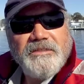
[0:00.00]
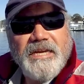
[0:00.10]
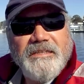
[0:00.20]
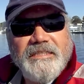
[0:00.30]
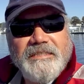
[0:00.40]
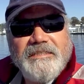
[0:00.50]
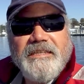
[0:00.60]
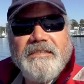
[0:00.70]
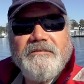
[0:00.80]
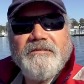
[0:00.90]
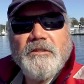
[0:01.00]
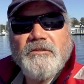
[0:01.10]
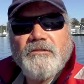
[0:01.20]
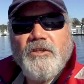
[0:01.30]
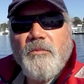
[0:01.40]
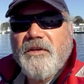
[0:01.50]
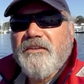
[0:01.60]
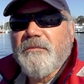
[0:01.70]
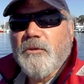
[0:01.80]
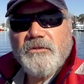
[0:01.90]
down here today, top end
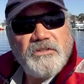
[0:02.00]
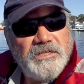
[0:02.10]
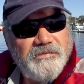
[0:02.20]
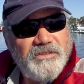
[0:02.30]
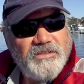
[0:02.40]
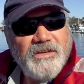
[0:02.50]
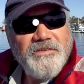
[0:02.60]
of Port Stephens. I've